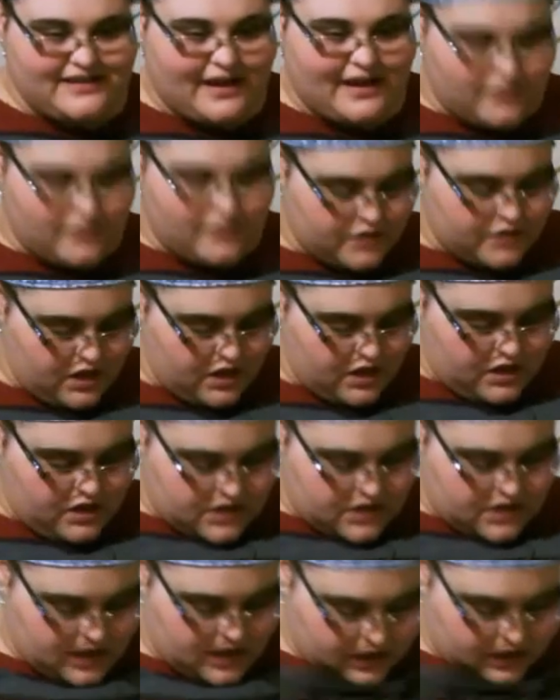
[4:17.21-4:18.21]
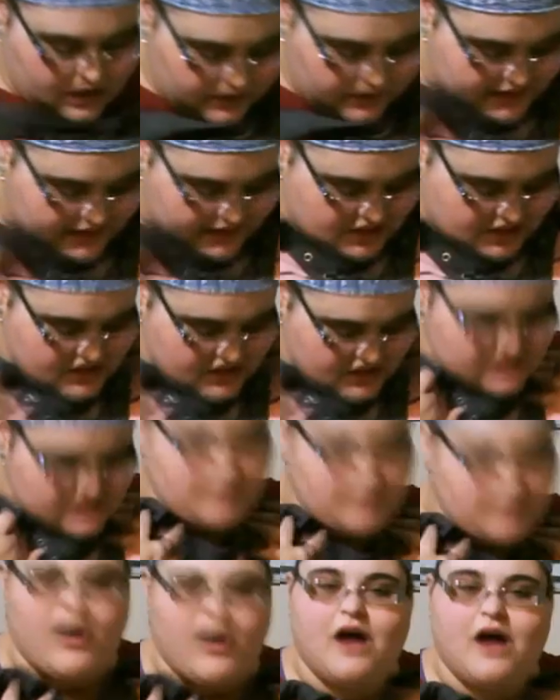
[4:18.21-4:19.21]
Now, the coloration is
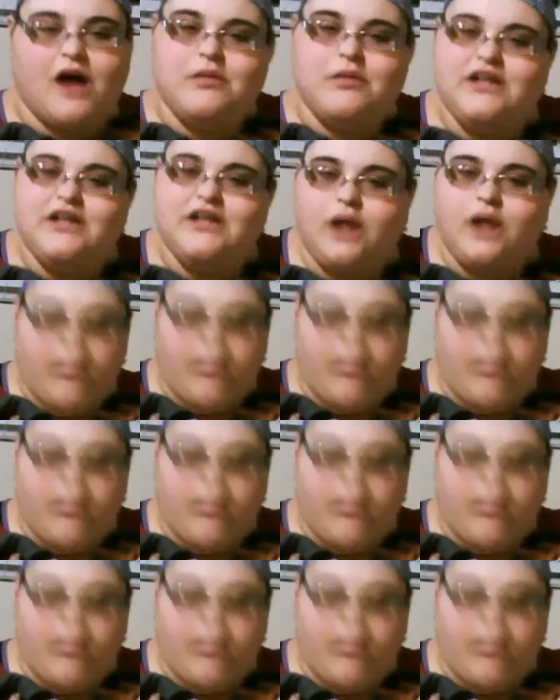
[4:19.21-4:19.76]
probably not